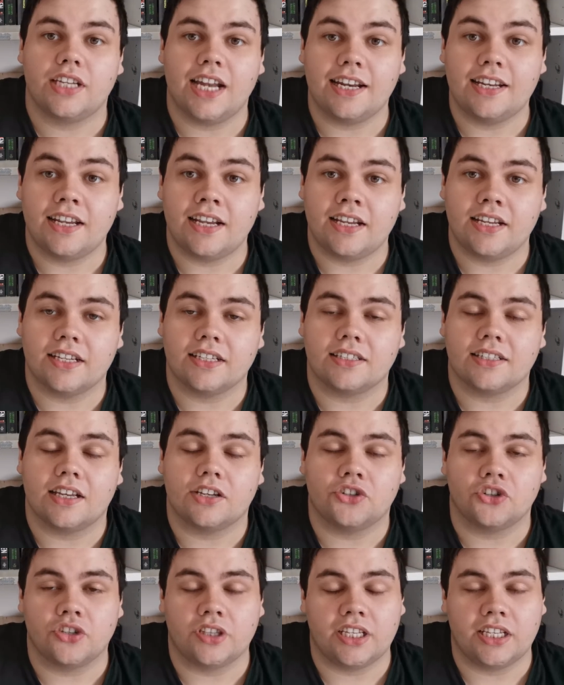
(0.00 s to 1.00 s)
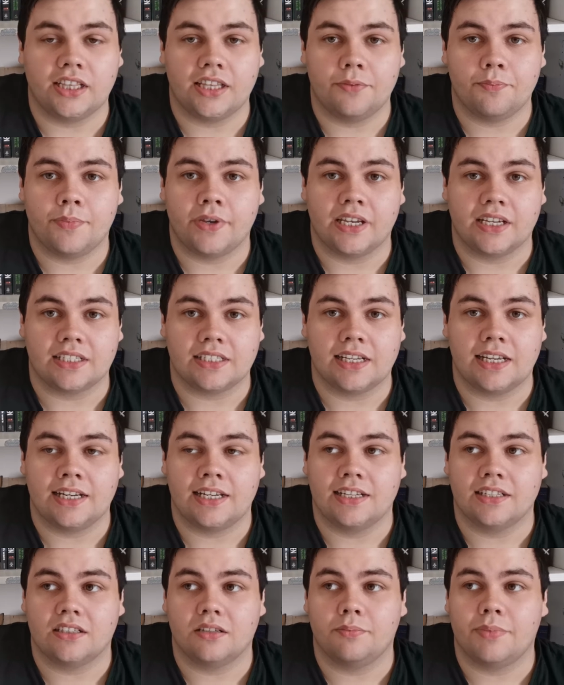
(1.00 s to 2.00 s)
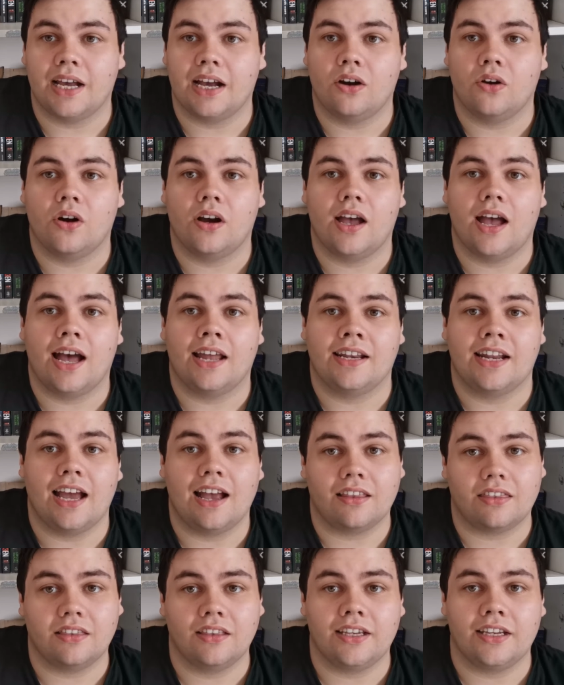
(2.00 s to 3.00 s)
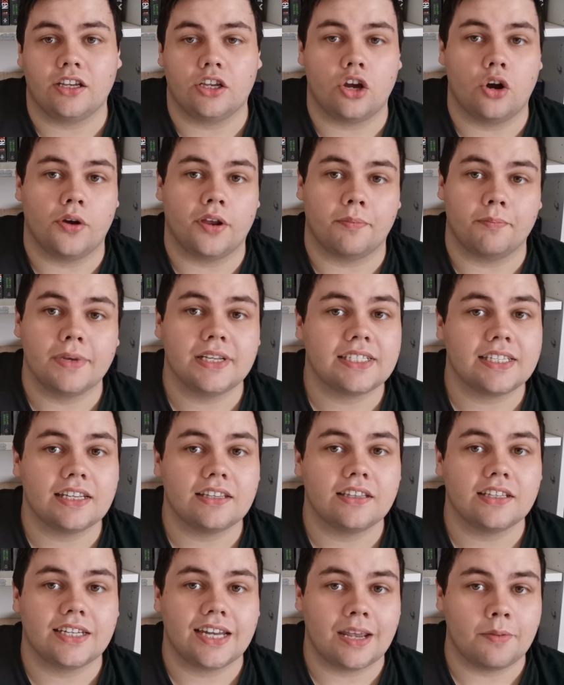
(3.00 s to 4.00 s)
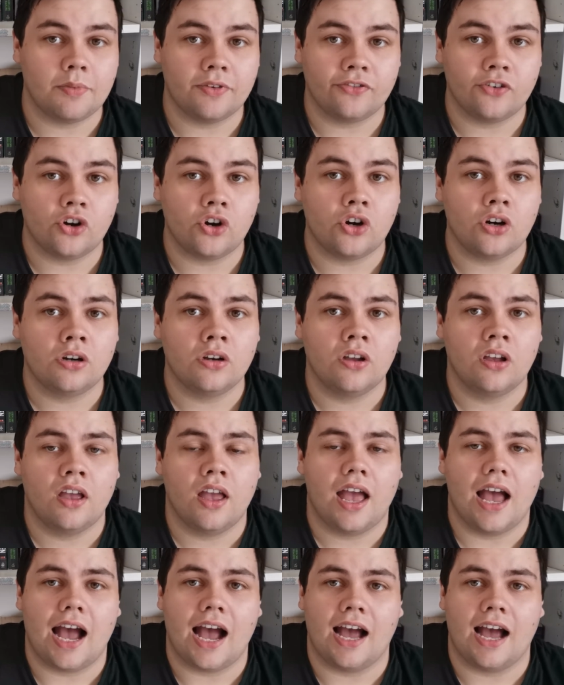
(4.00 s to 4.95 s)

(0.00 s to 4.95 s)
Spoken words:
So Dead Heat is set during the Olympics, and it is about an athlete going missing the day before,